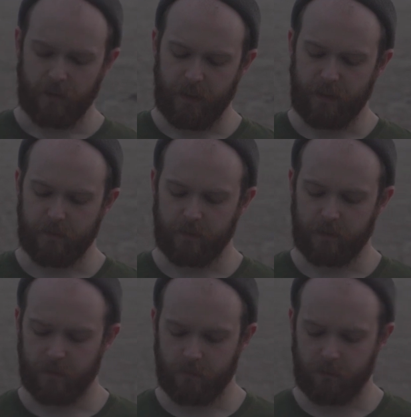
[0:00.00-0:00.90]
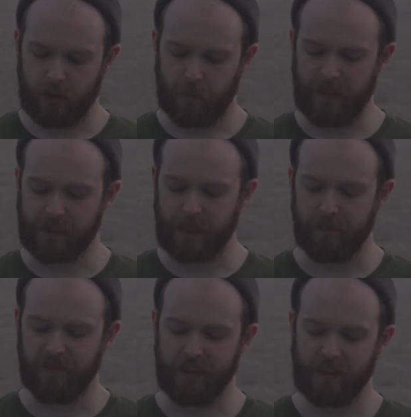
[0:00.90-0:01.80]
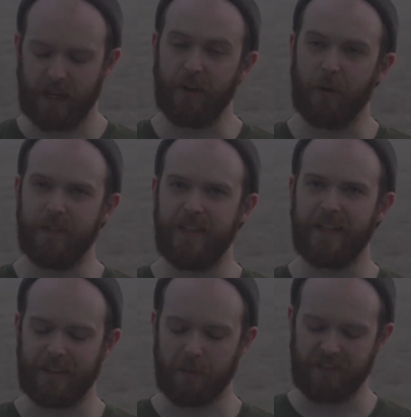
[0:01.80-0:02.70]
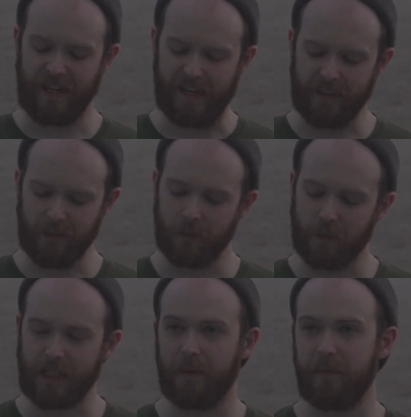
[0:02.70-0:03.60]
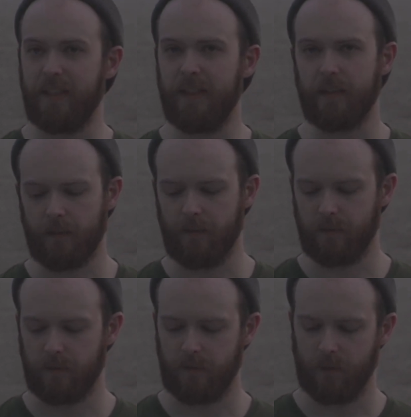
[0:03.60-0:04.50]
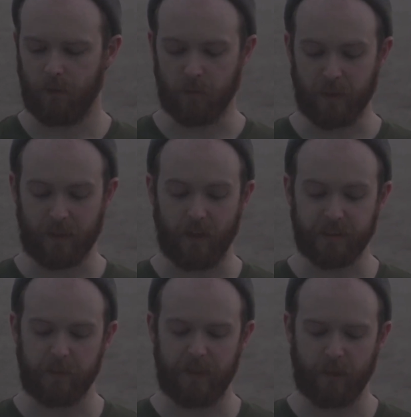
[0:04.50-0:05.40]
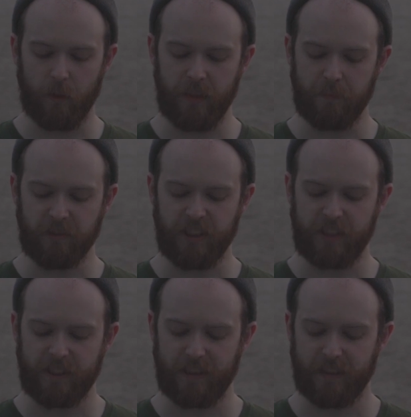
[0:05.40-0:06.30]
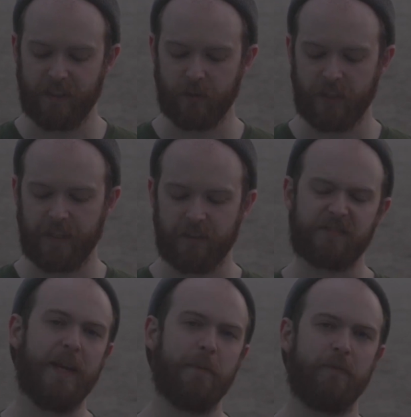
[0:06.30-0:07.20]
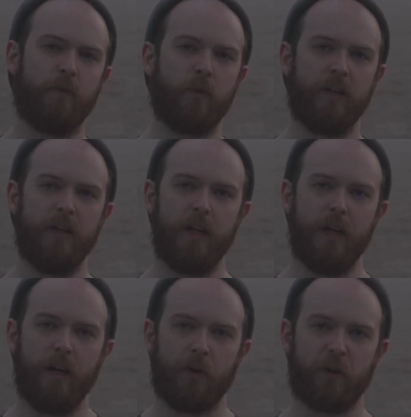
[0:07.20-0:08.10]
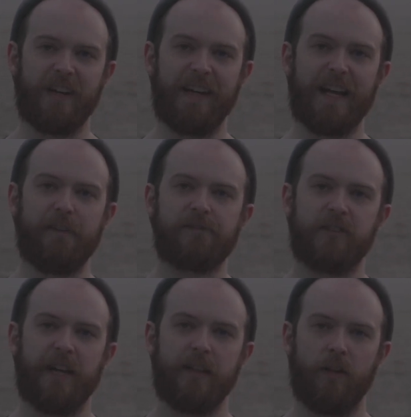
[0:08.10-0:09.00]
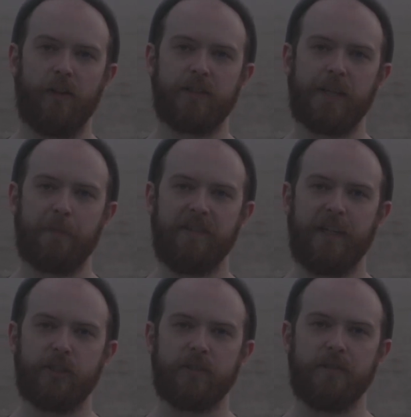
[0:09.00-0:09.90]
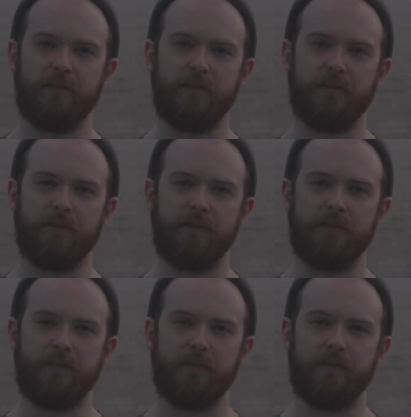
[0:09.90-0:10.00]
It could be the same reason I only think to pray when I'm in need, or what causes me to only appreciate the little things right before or right after a long separation.